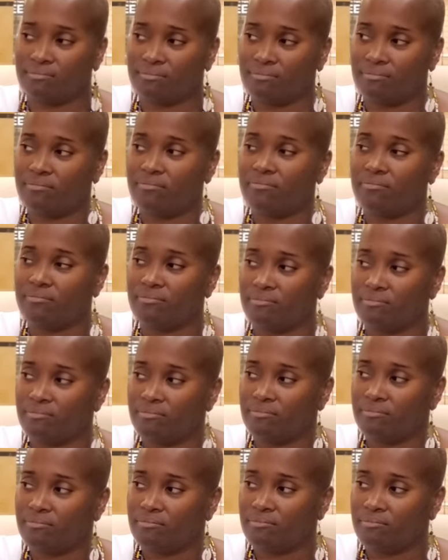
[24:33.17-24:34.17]

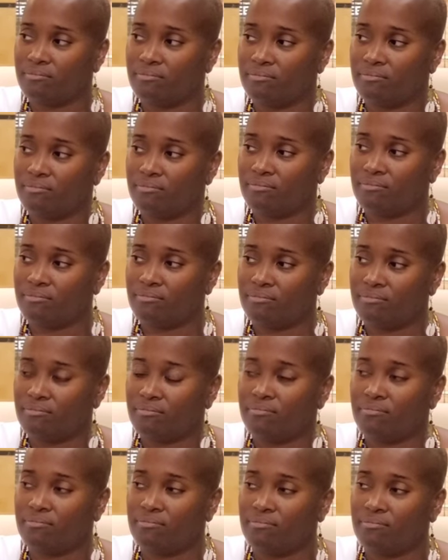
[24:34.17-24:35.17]

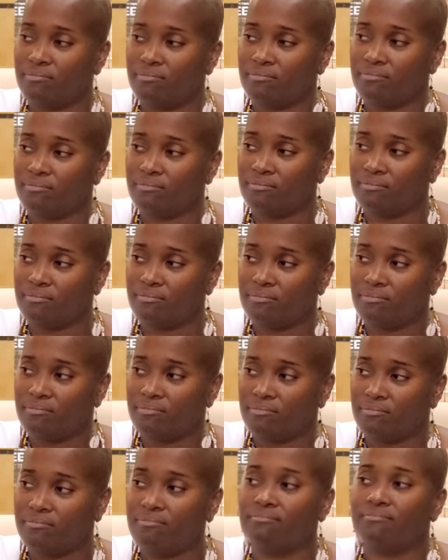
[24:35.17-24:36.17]

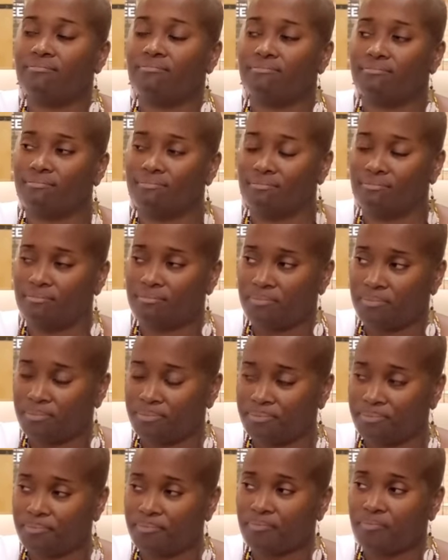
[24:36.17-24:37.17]

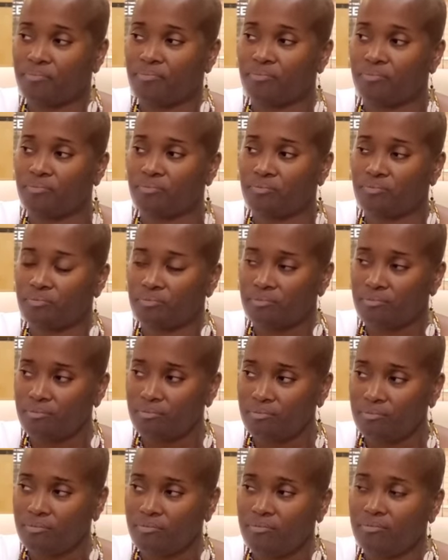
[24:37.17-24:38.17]

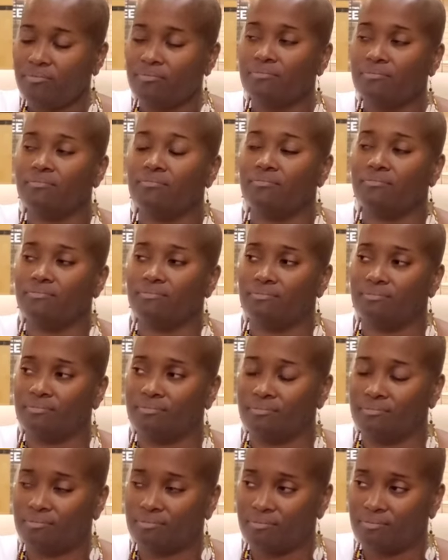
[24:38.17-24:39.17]

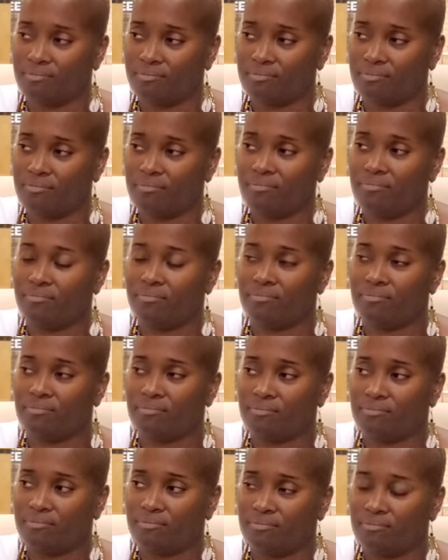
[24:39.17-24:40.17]

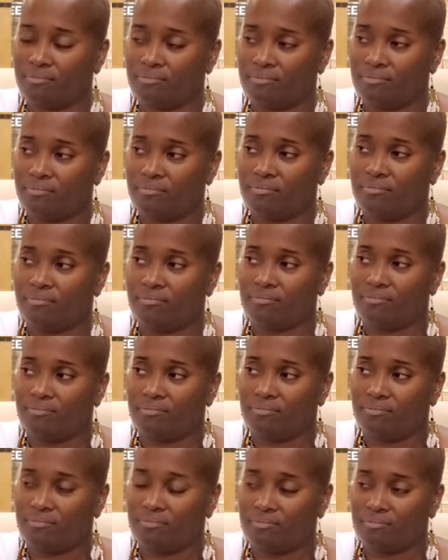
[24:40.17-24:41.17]
(not speaking)